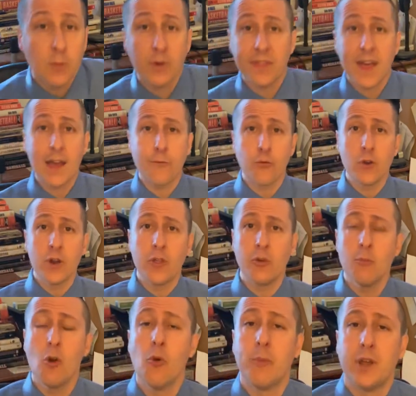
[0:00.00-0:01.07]
with that for another
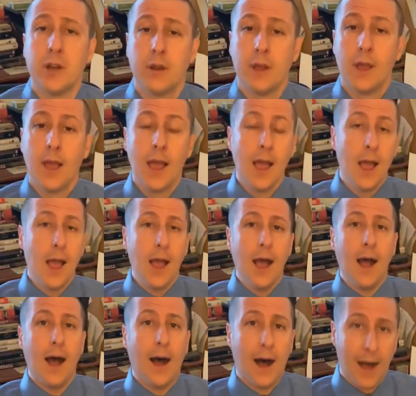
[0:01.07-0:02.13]
moment,
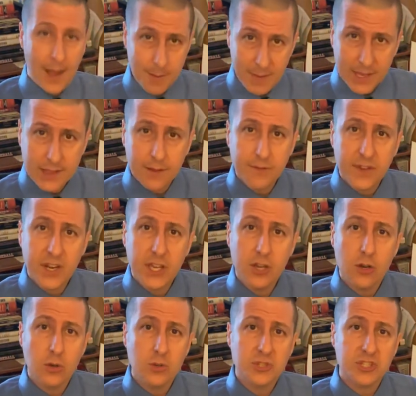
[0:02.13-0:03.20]
I make the
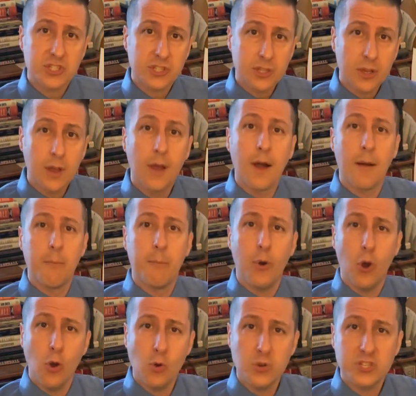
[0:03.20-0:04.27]
videos,
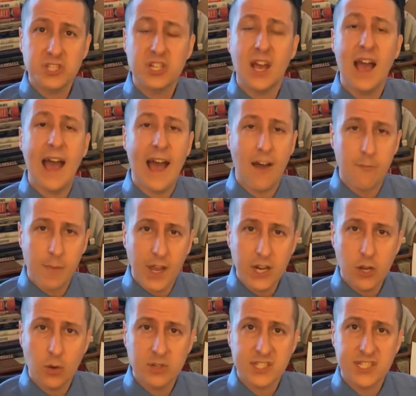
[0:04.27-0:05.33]
post, have my
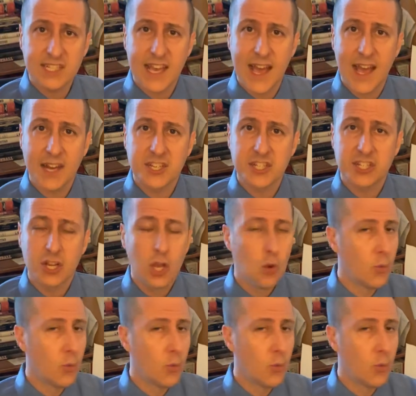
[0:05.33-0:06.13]
notes attached.